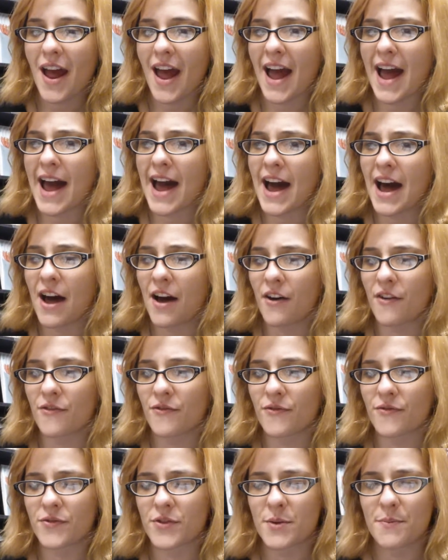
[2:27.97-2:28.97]

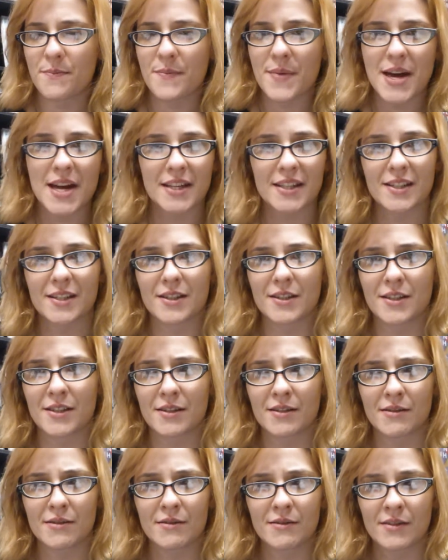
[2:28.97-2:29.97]
have the
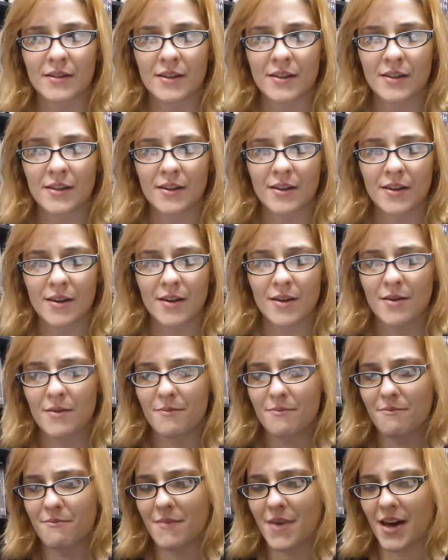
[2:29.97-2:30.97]
best
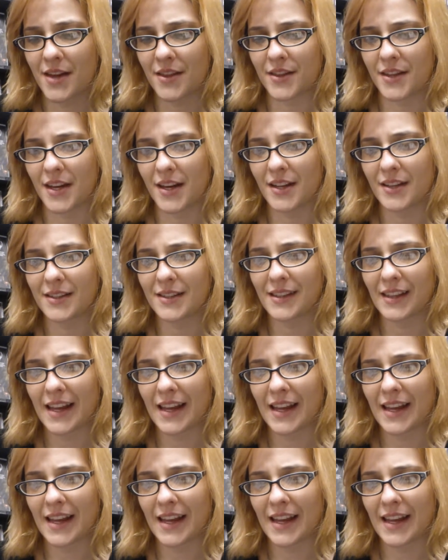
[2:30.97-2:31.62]
methods.